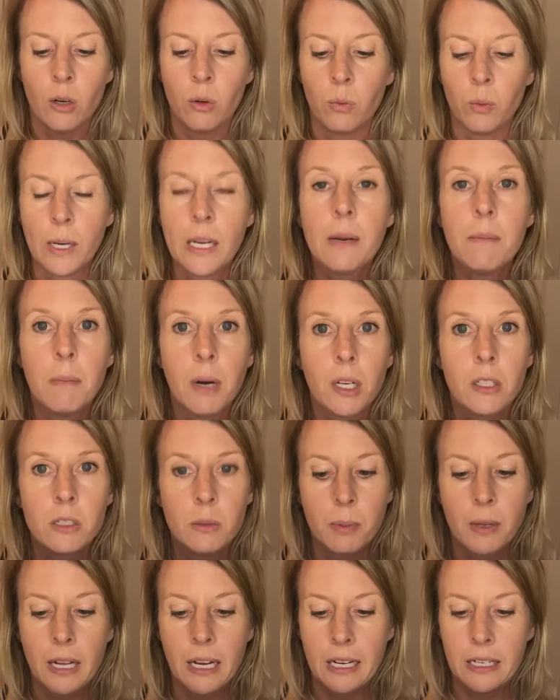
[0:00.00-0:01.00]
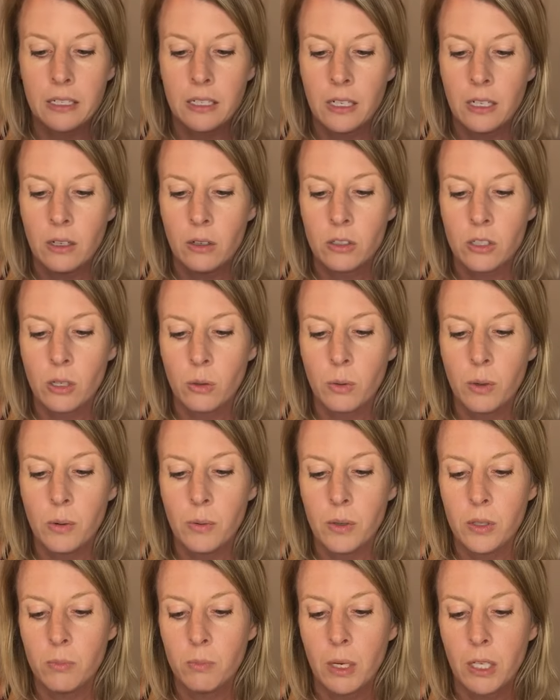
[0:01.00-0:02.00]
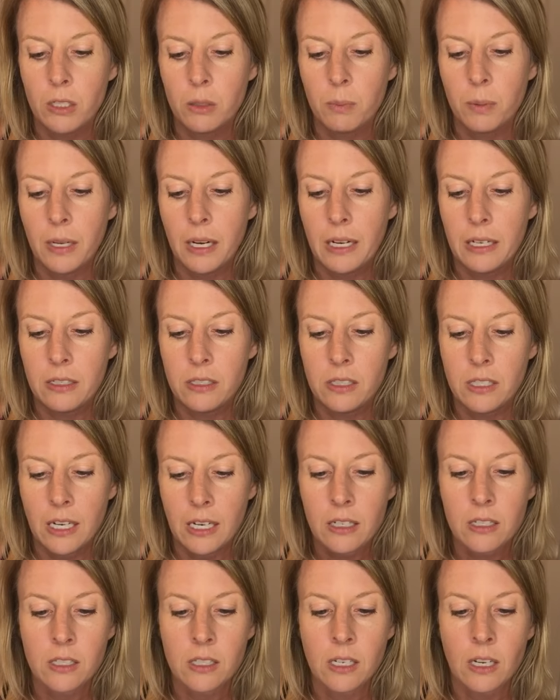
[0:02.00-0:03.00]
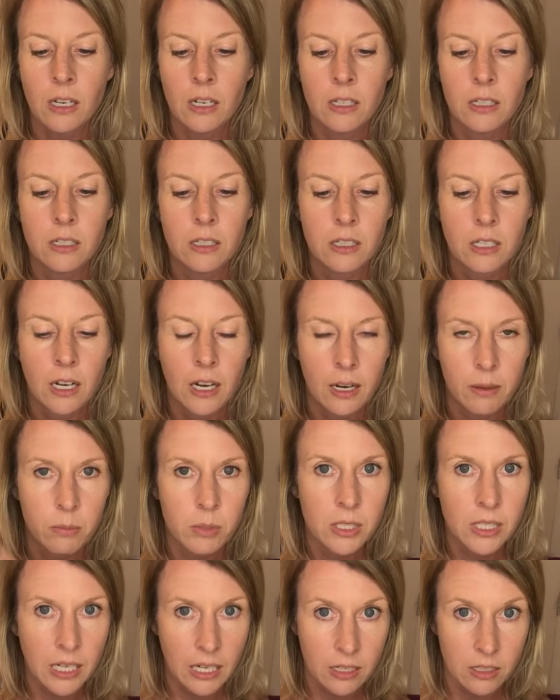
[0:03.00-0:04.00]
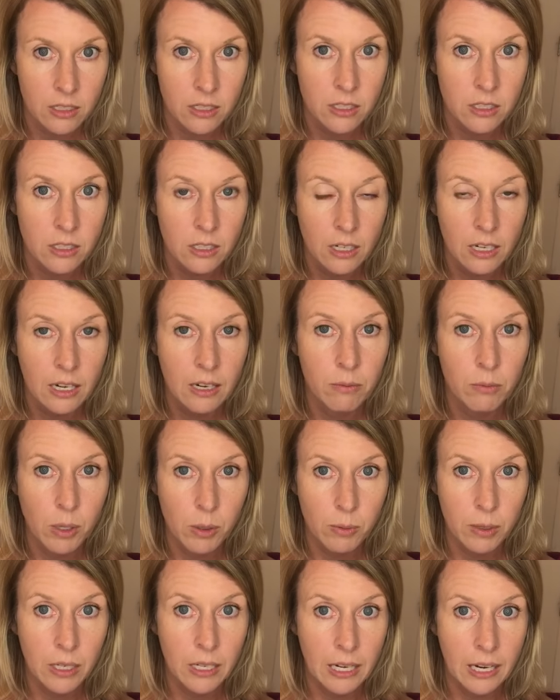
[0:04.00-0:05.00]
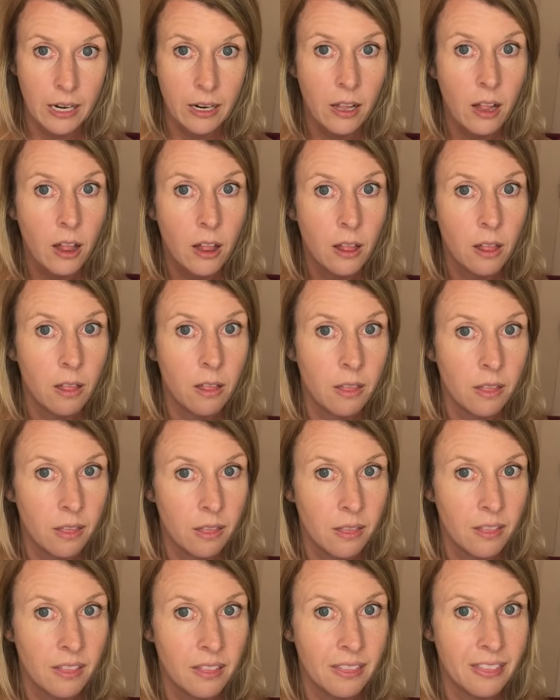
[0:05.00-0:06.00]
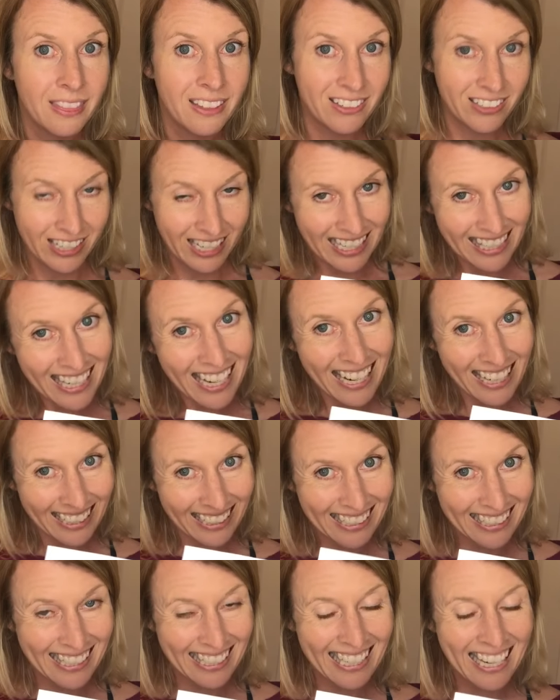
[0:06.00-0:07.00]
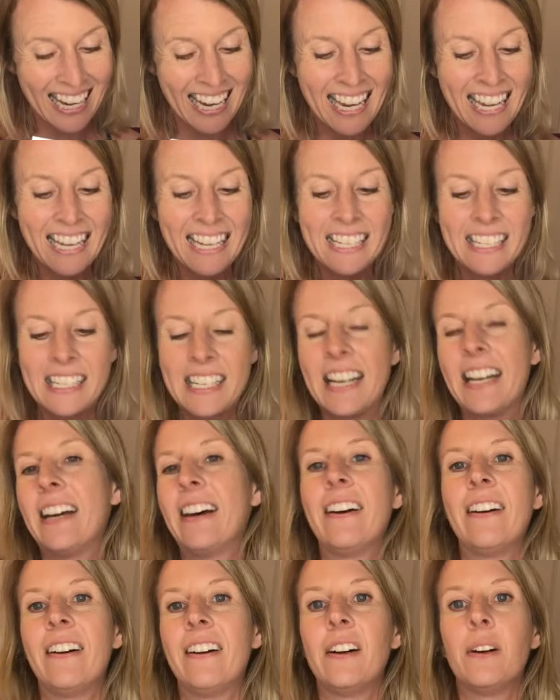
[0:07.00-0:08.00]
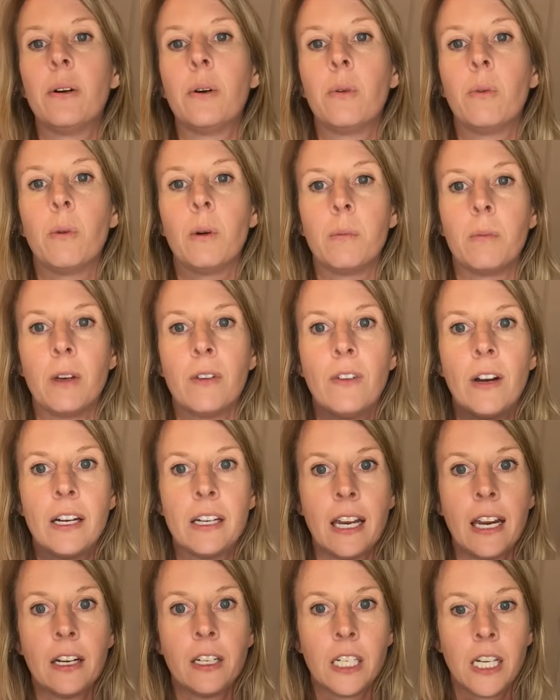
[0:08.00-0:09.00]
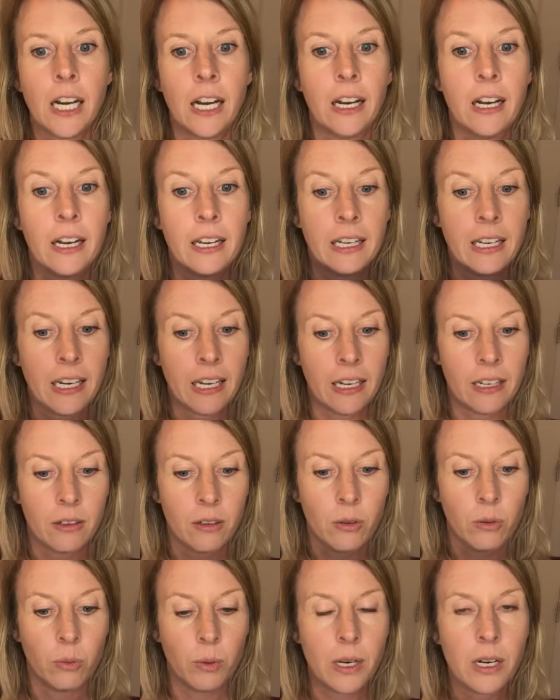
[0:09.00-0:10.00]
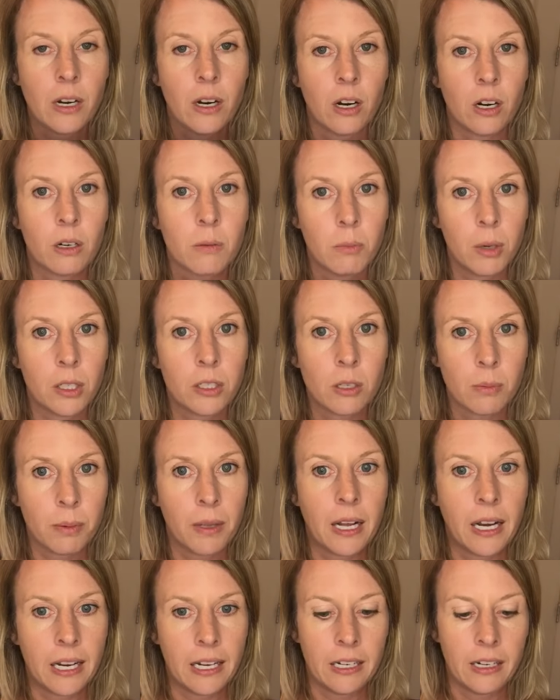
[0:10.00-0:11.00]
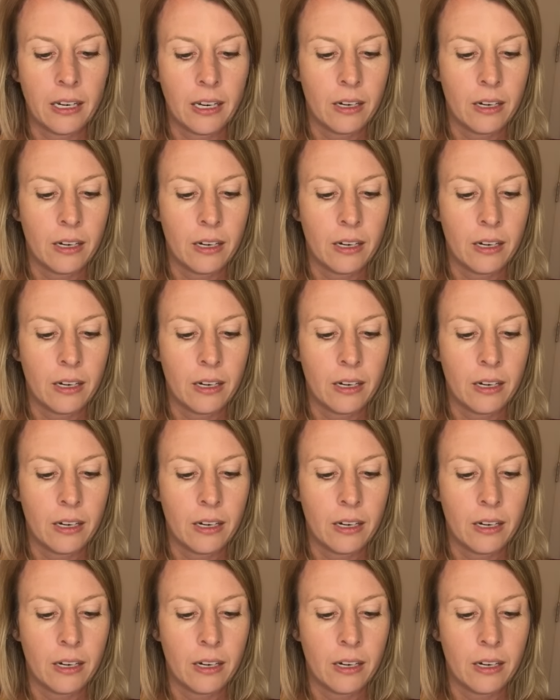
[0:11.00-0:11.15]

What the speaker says: We multiply. So we would multiply 6 times 6, and we would get 36. So when we find area, again, we are multiplying.